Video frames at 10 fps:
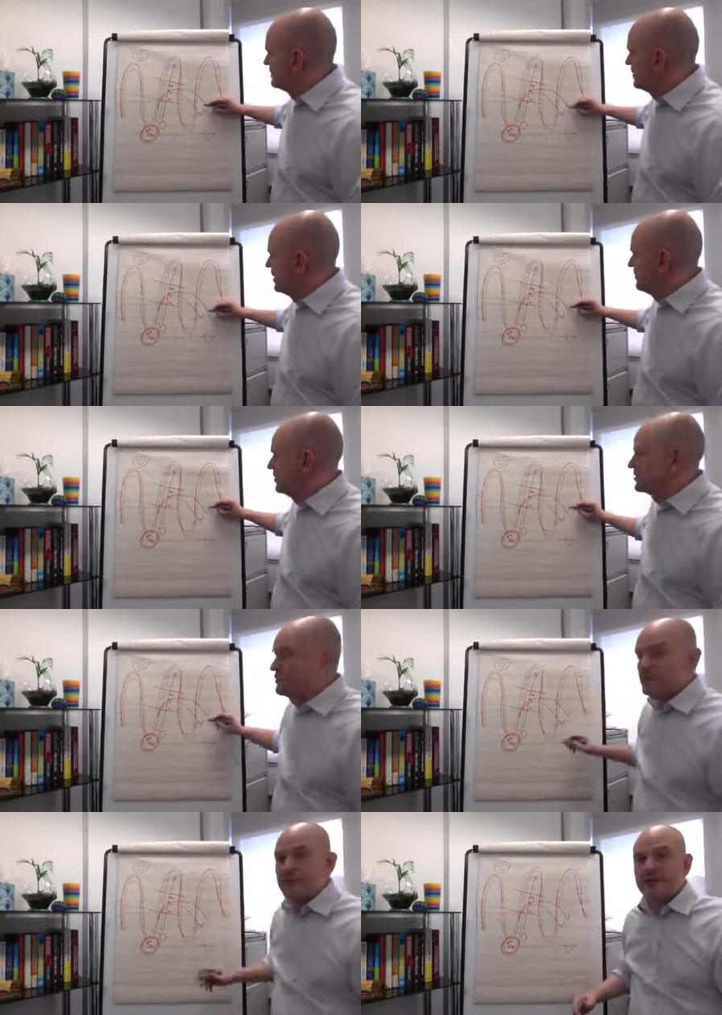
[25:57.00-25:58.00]
are my
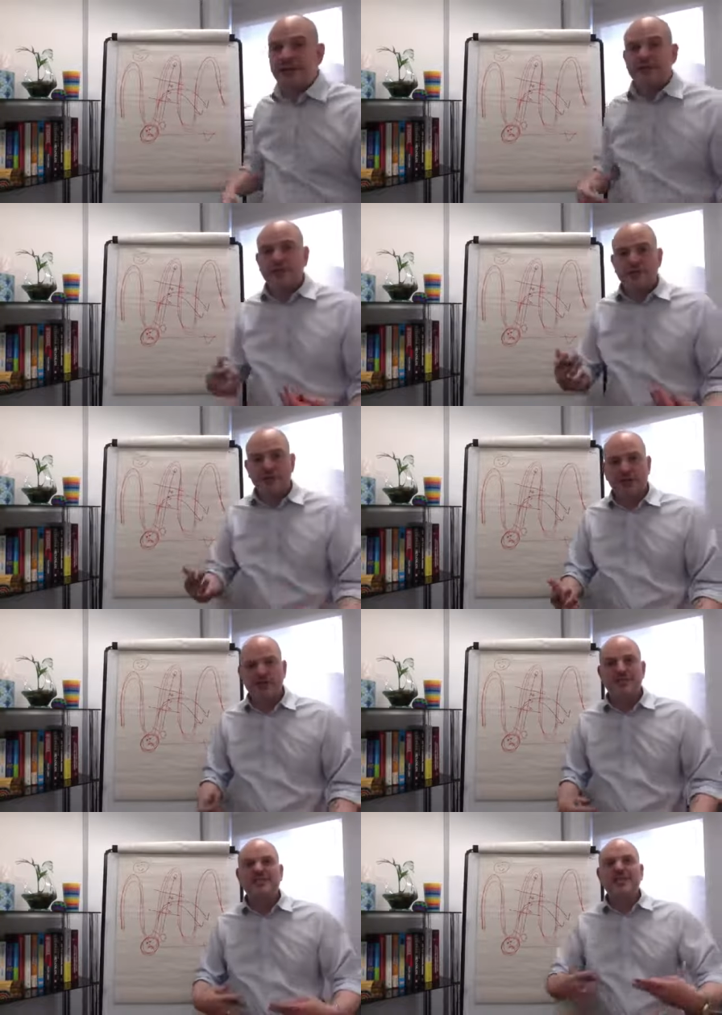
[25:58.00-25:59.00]
emotional regulation
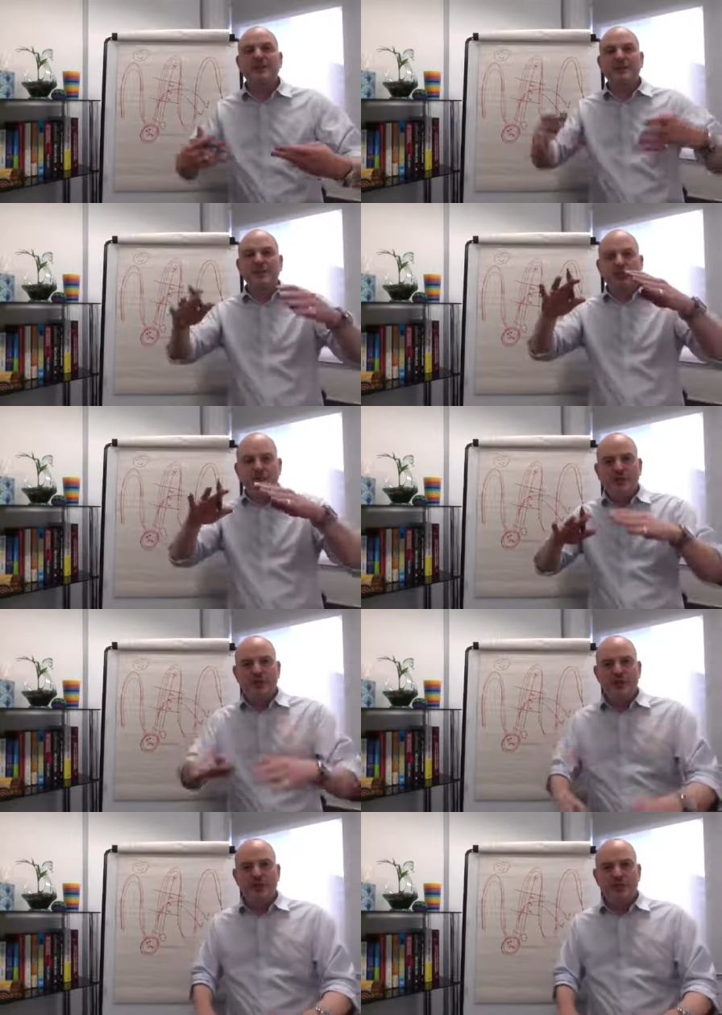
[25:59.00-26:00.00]
skills. This
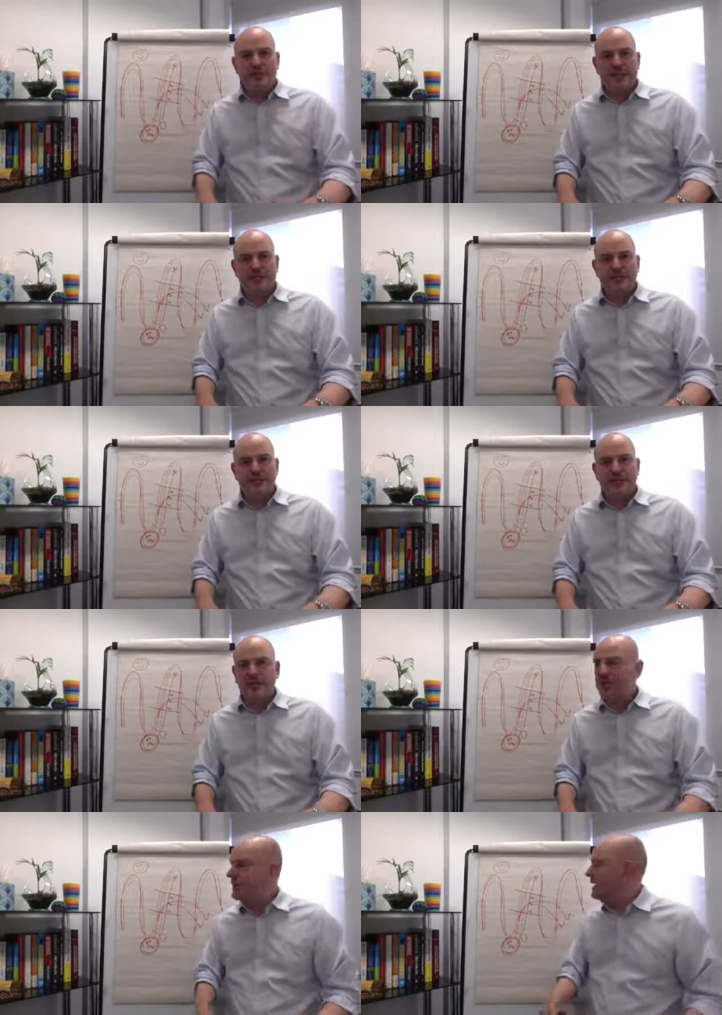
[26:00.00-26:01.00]
reduces the intensity.